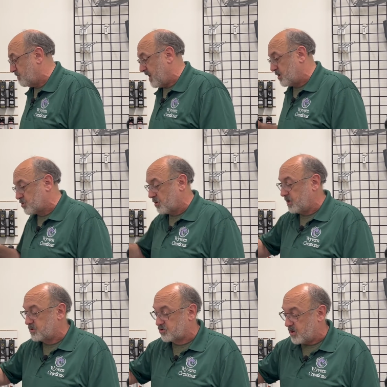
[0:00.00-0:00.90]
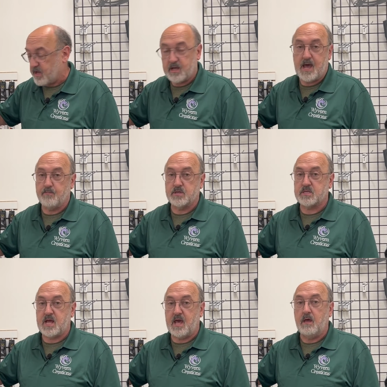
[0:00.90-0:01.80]
making sure your string and cable
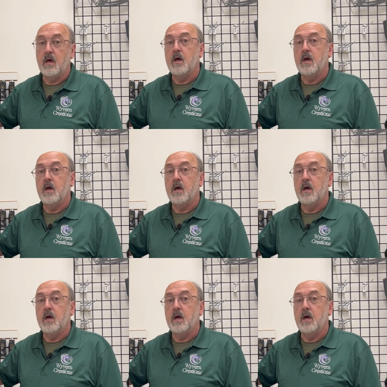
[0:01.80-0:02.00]
stay